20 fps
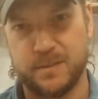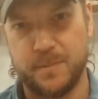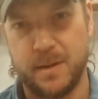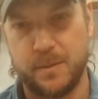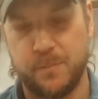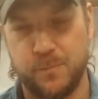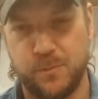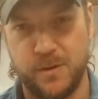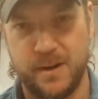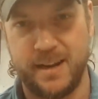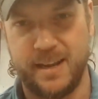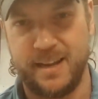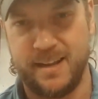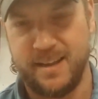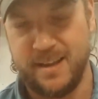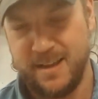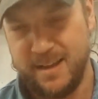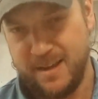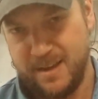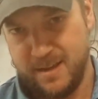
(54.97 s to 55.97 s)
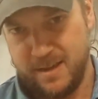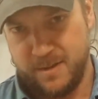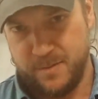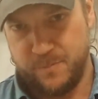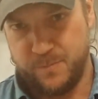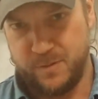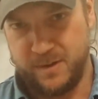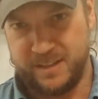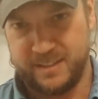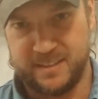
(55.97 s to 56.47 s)
make pretty
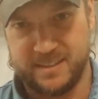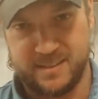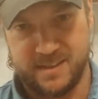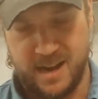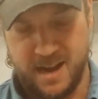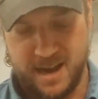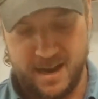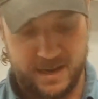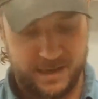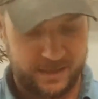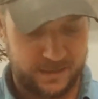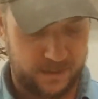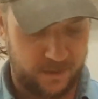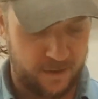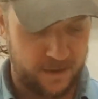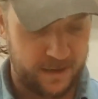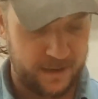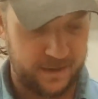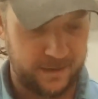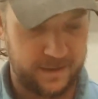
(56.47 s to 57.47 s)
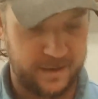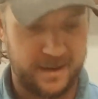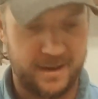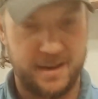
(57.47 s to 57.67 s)
designs on it,